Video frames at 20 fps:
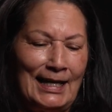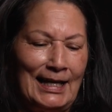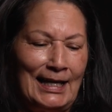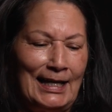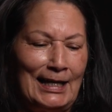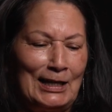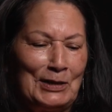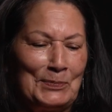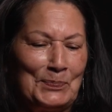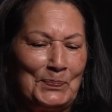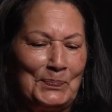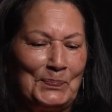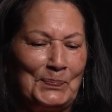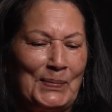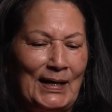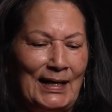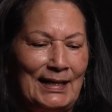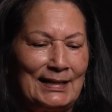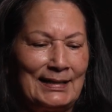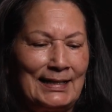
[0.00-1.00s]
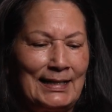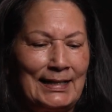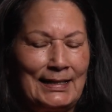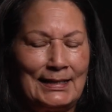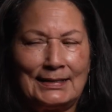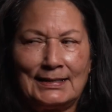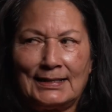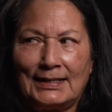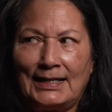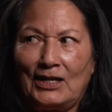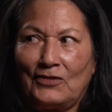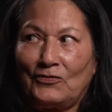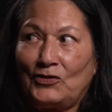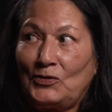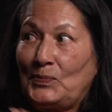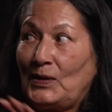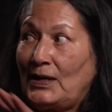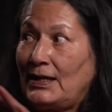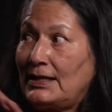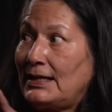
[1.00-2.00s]
unbuttoned his, and
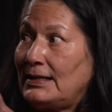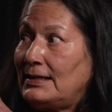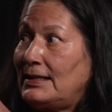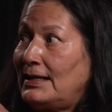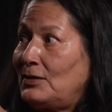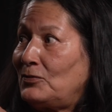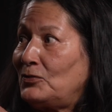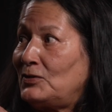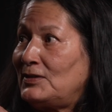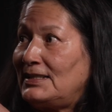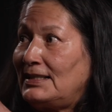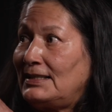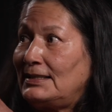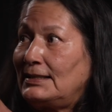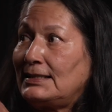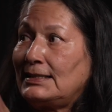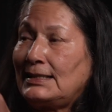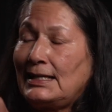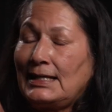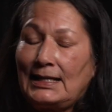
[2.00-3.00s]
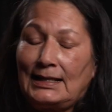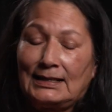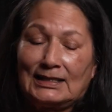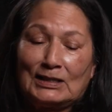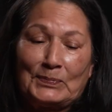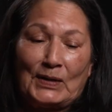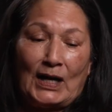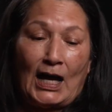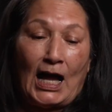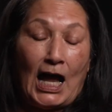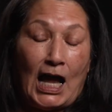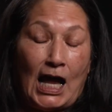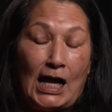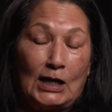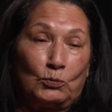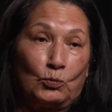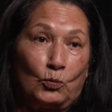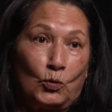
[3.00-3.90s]
everybody that was in the tents behind